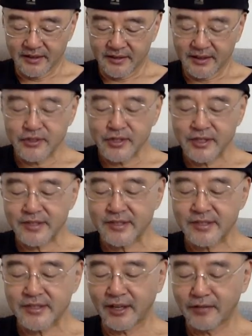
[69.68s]
Then
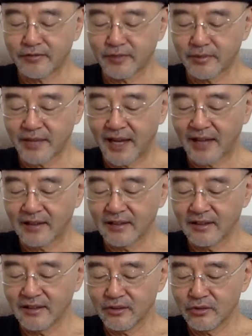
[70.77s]
Jesus came from
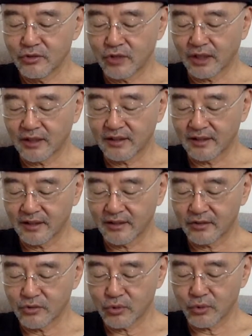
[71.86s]
Galilee to John at
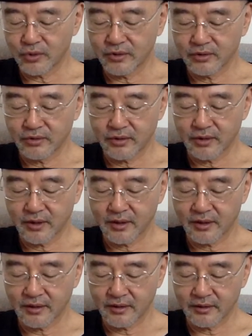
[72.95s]
the Jordan
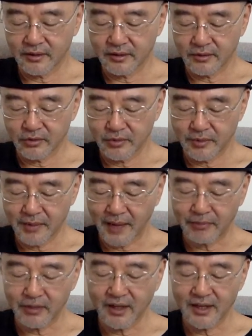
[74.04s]
to be
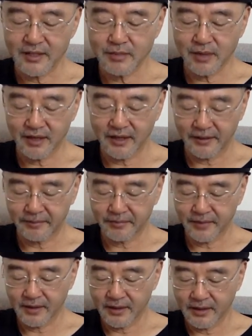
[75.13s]
baptized by him.
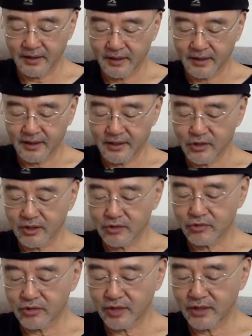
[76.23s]
And John
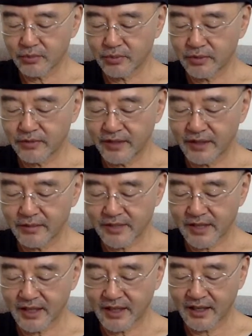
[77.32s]
tried to prevent him,
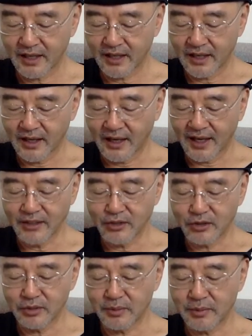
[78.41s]
saying, "I
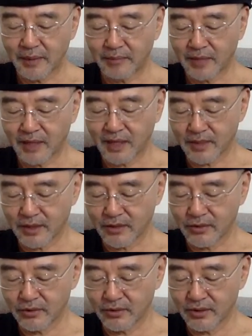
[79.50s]
need to be baptized by
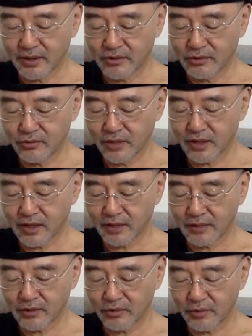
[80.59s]
you, and you are
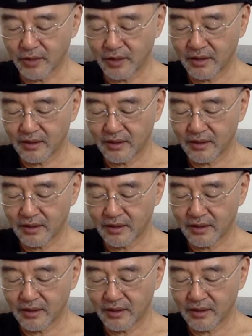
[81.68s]
coming to me."